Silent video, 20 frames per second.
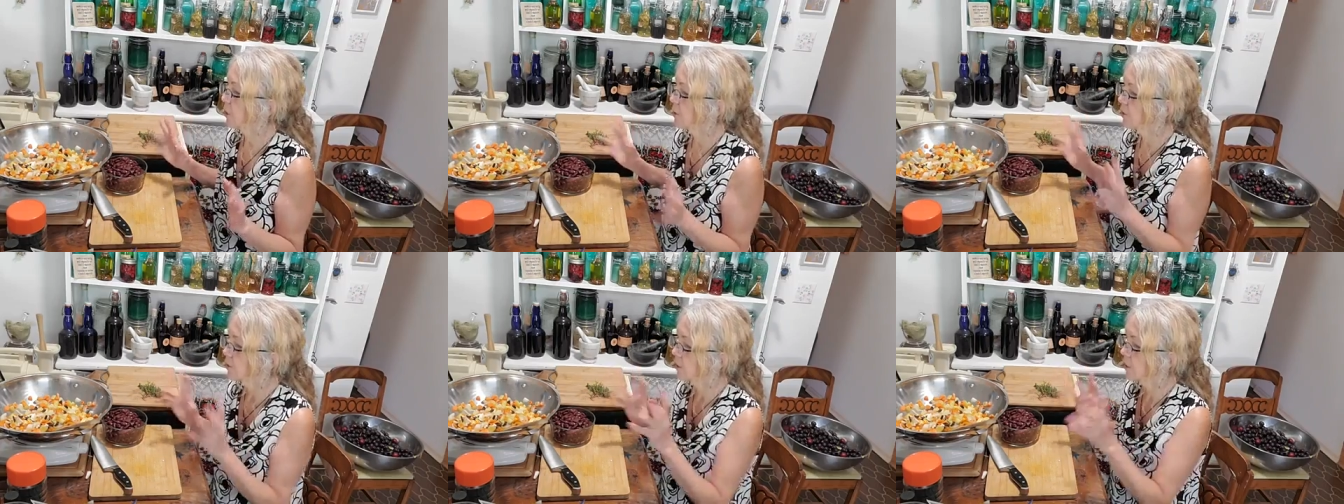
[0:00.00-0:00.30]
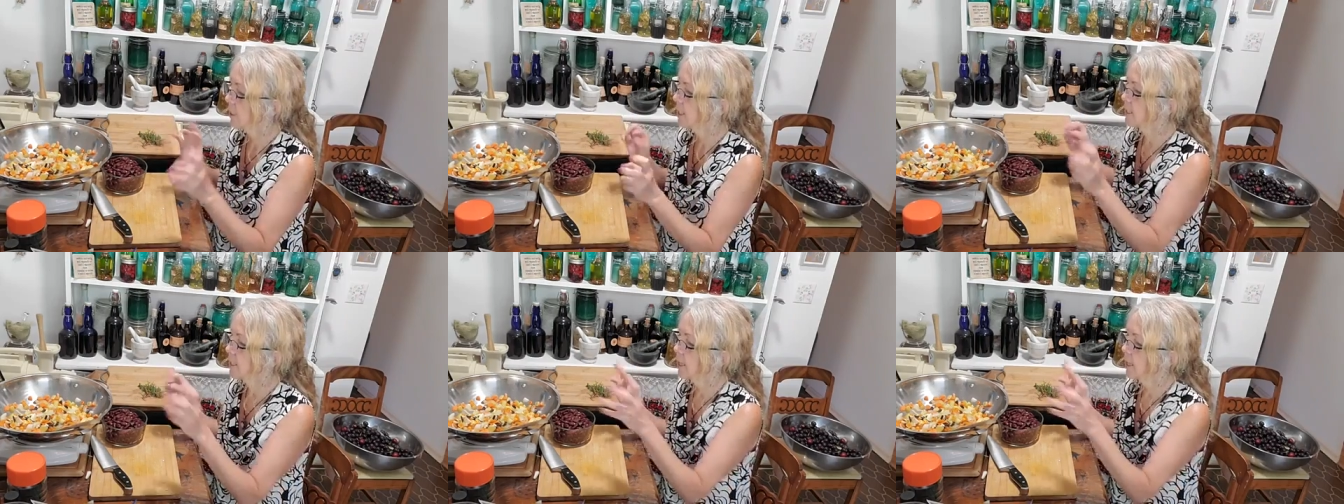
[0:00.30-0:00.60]
So I
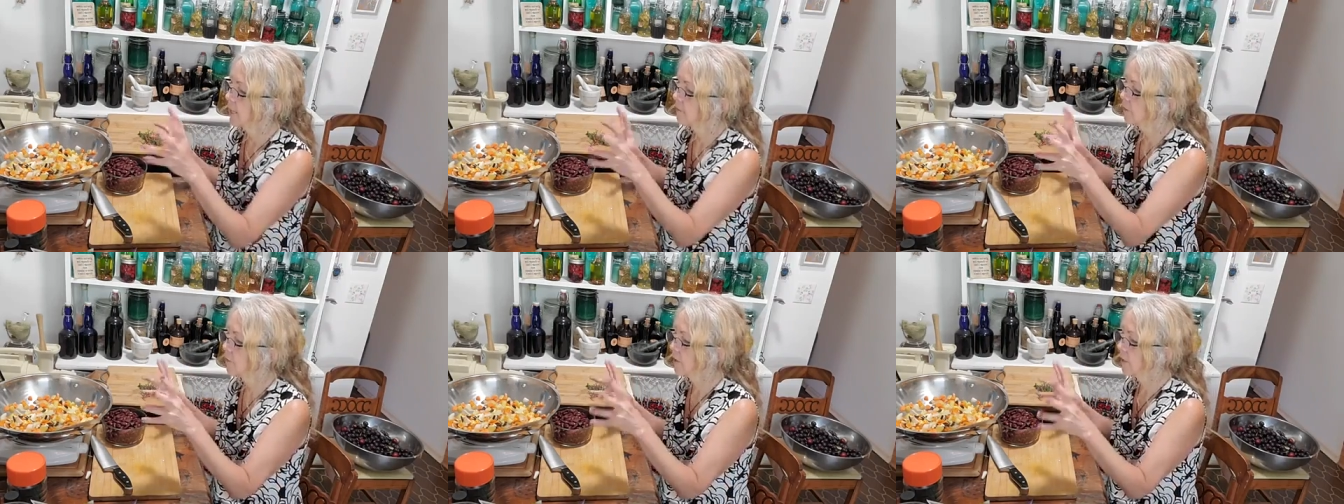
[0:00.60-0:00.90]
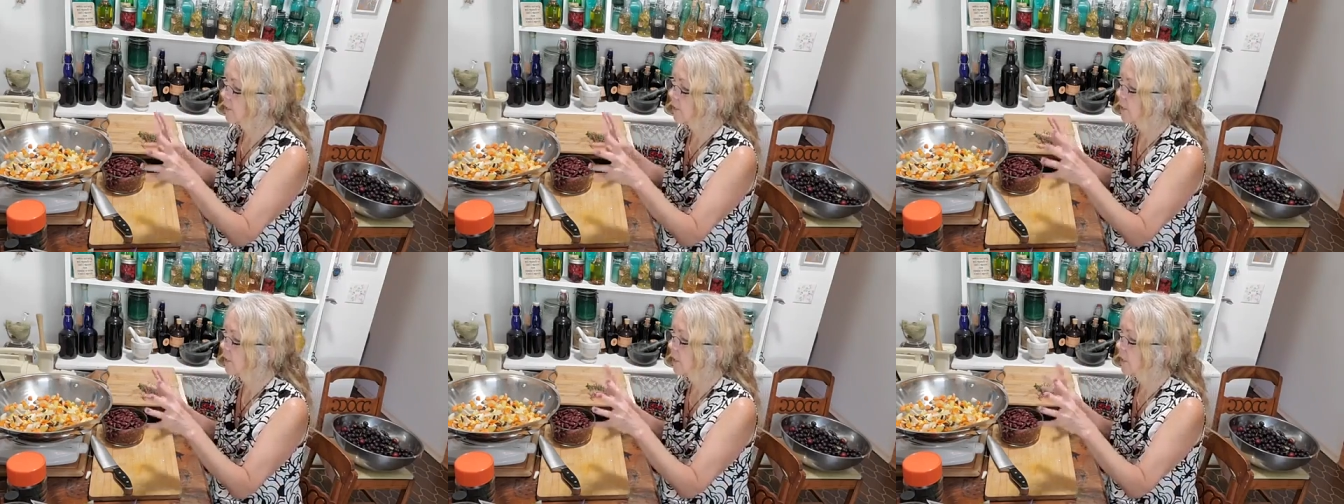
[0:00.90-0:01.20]
like to have
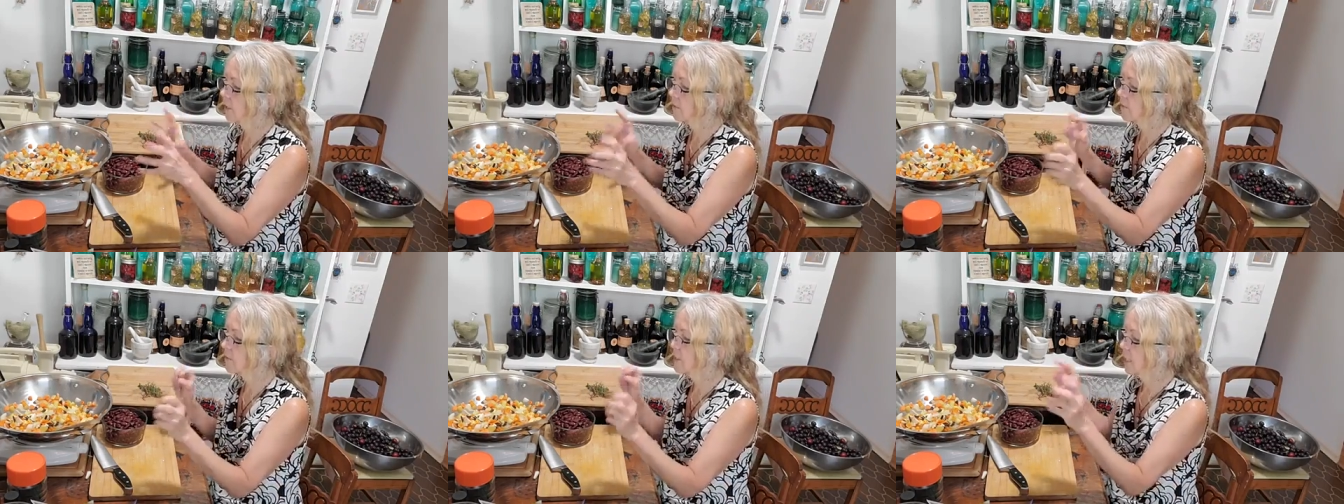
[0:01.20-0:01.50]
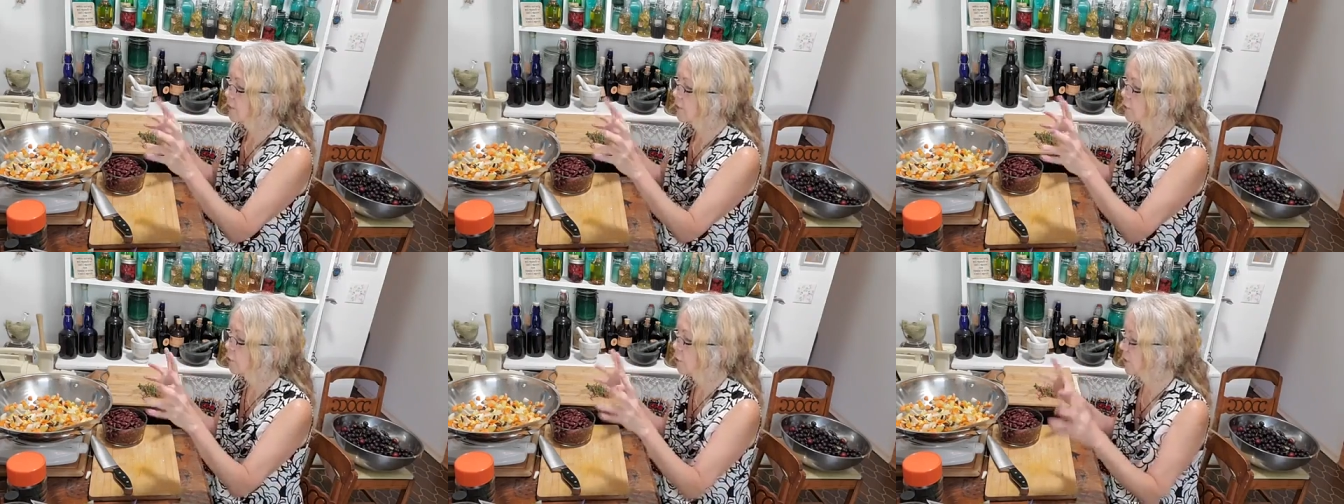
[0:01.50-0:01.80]
everything kind of
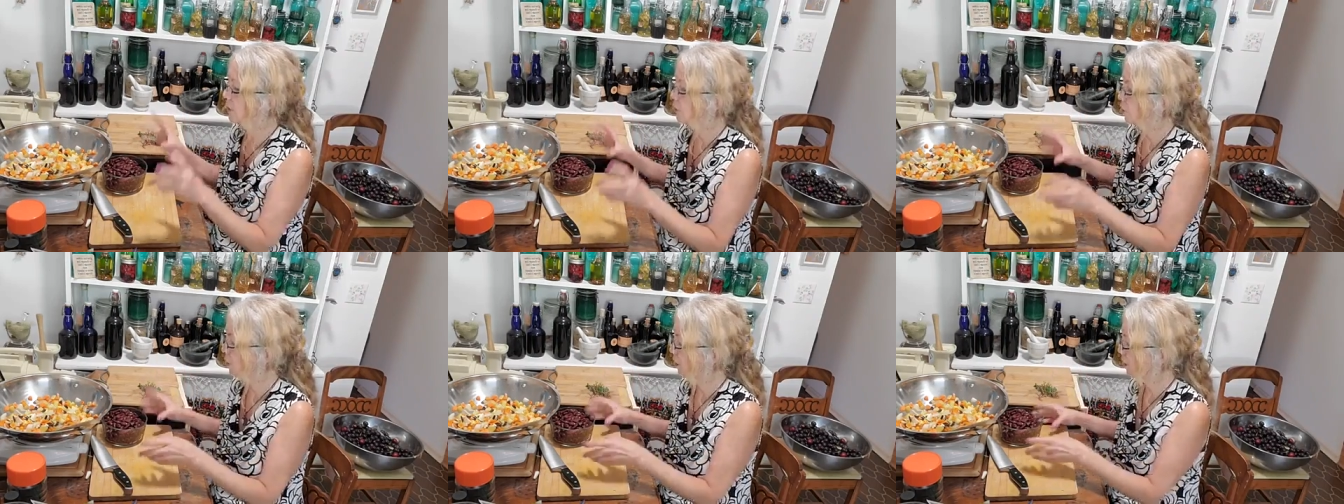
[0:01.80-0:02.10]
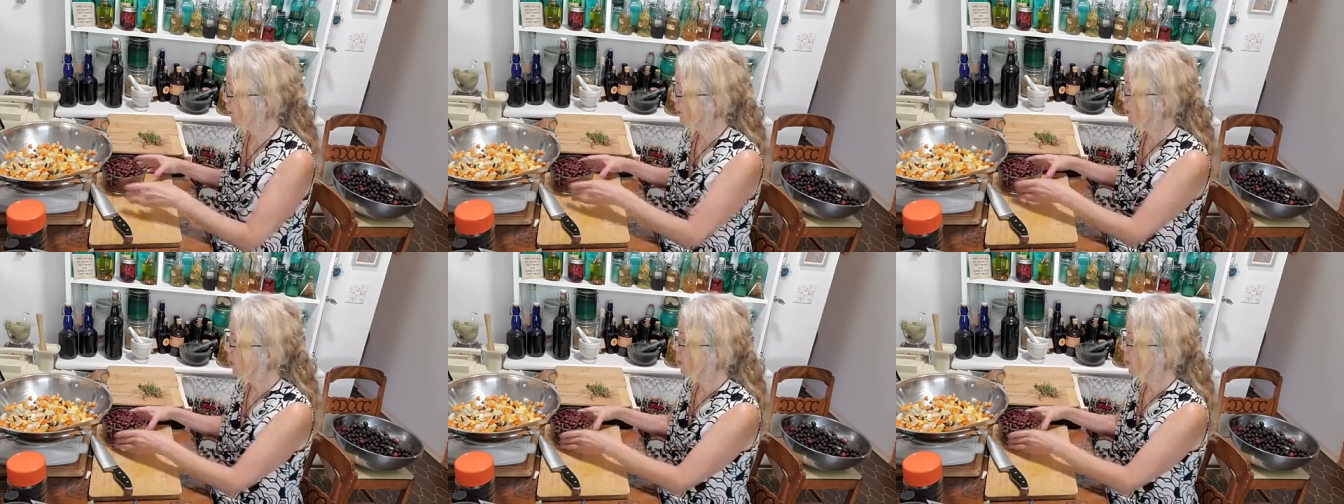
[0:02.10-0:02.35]
tender, crunchy.